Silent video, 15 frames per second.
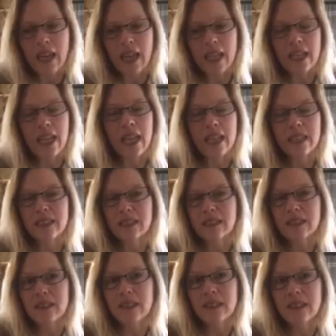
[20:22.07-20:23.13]
And
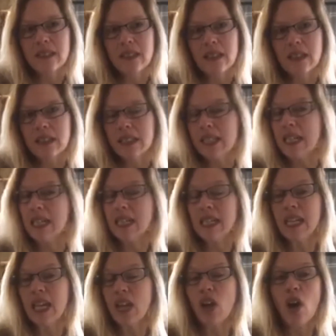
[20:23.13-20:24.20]

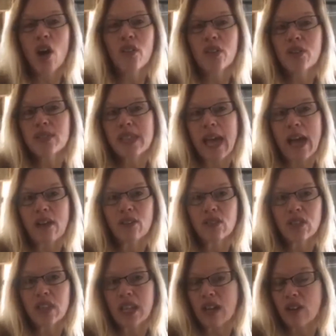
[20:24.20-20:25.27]
Tina and all those out
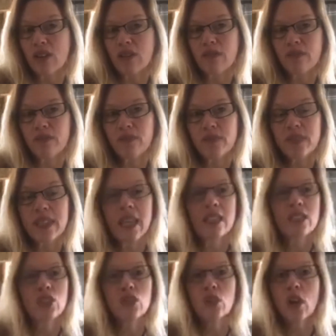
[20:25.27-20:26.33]
there
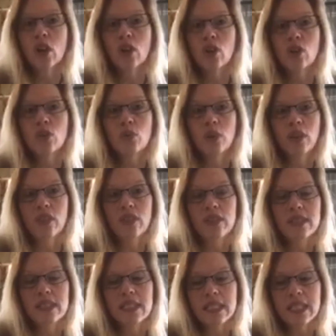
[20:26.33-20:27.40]
that struggle with
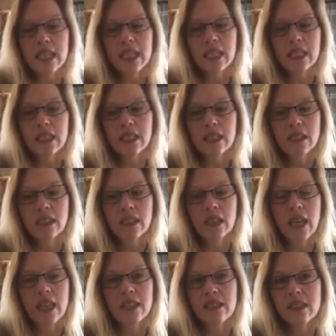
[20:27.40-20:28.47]
seeking
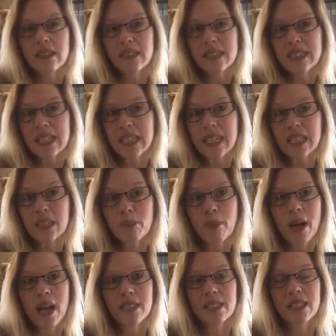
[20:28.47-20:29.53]
and seeing the
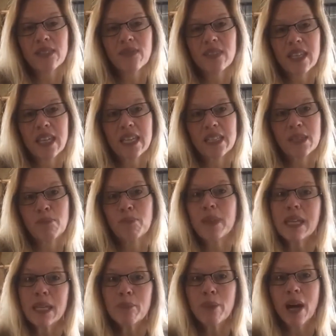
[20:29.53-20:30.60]
positive things and
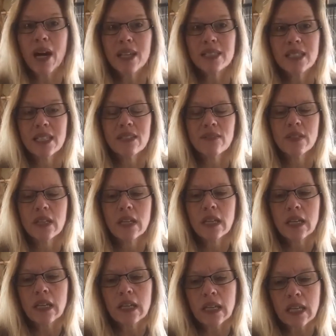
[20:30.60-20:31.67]
being positive,
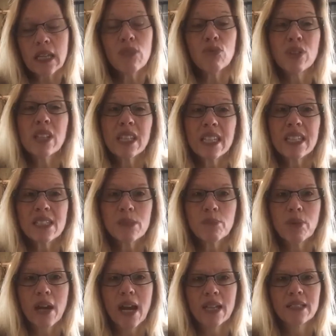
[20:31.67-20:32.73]
it really is a
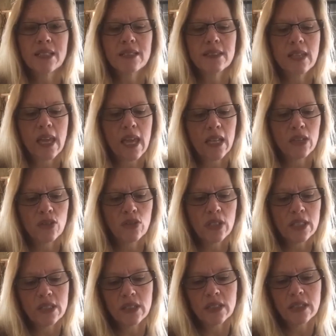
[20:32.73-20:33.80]
practice, and you
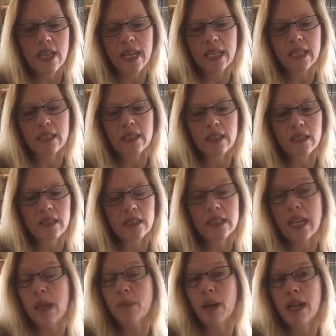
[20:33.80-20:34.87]
need to take it
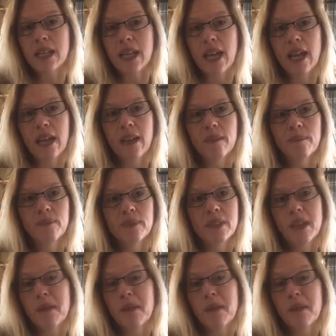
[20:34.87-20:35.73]
day by day,